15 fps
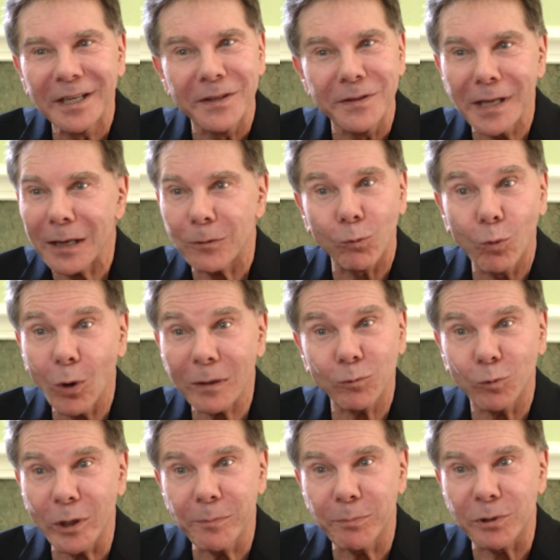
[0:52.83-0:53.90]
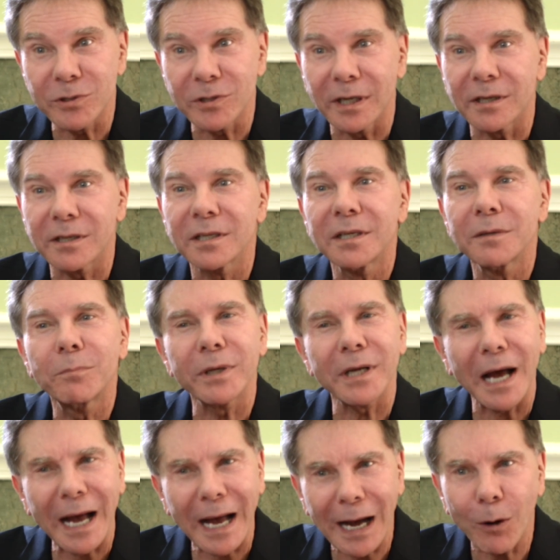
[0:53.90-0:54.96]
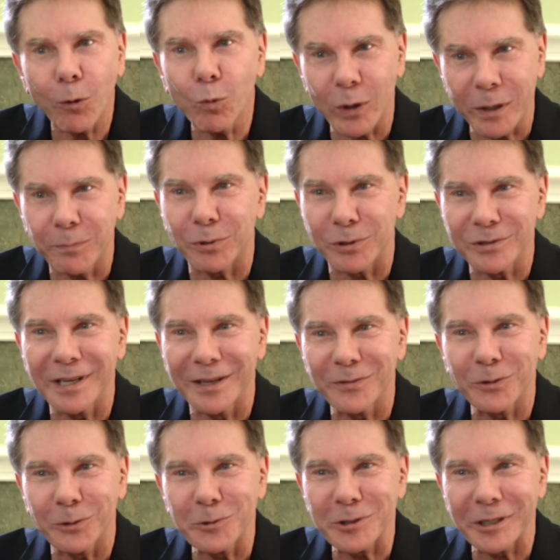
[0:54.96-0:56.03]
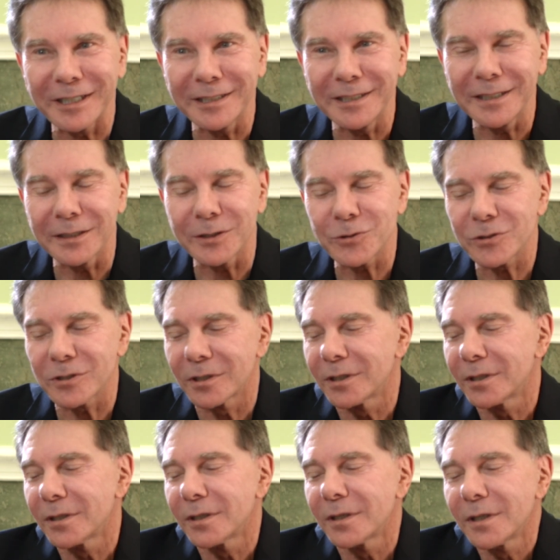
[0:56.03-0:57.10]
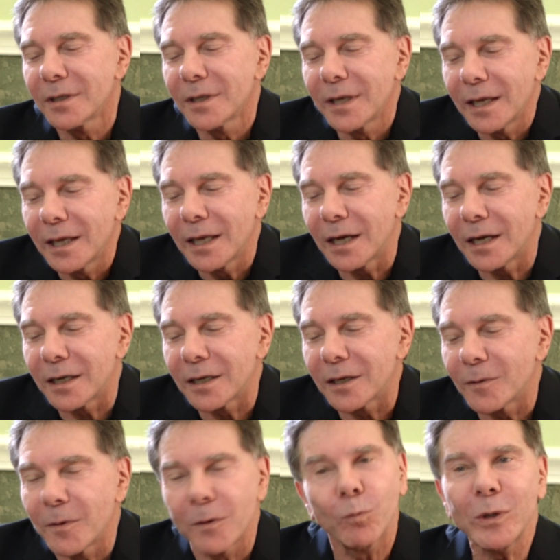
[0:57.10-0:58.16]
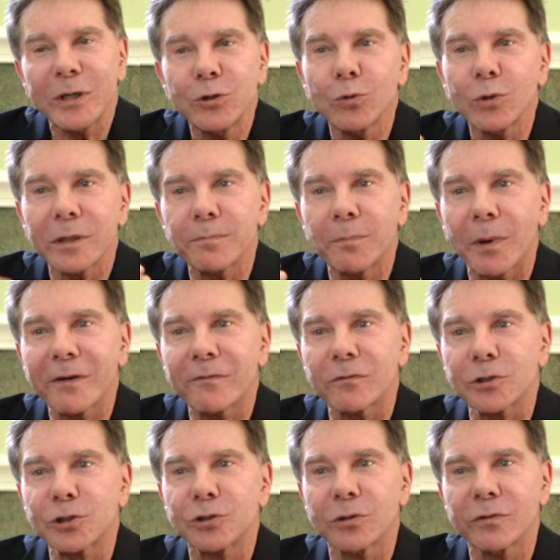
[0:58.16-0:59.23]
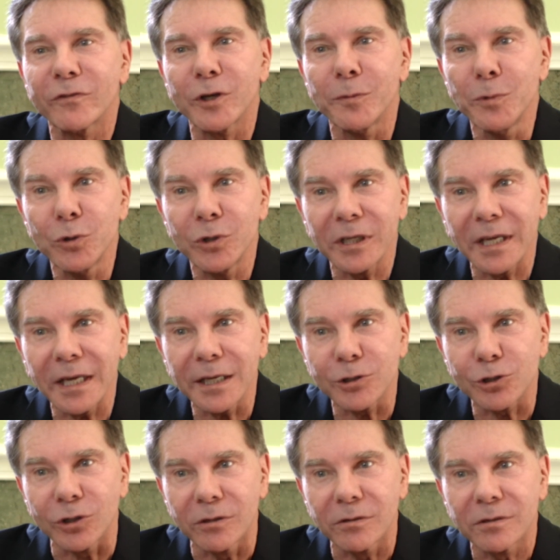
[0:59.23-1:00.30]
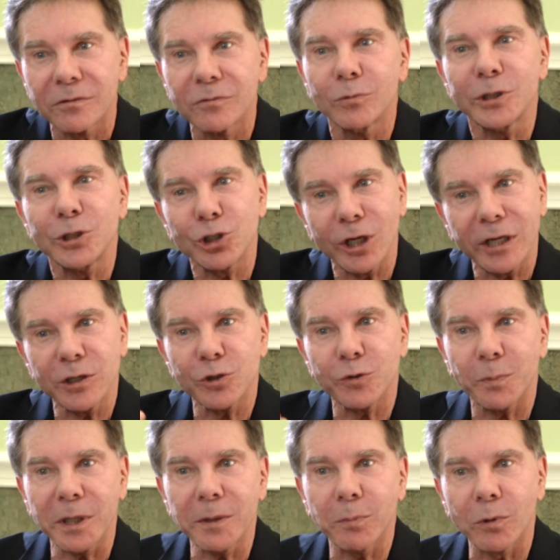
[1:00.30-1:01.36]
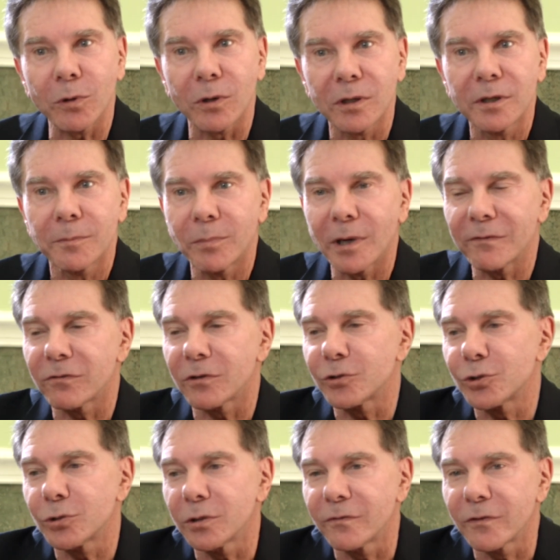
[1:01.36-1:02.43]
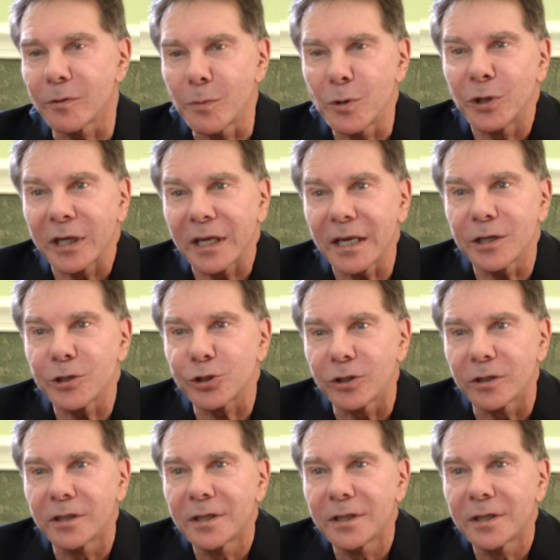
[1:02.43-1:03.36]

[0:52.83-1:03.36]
Not what we present, but how we present those ideas. We do it by virtue of communication. We change people by virtue of communication.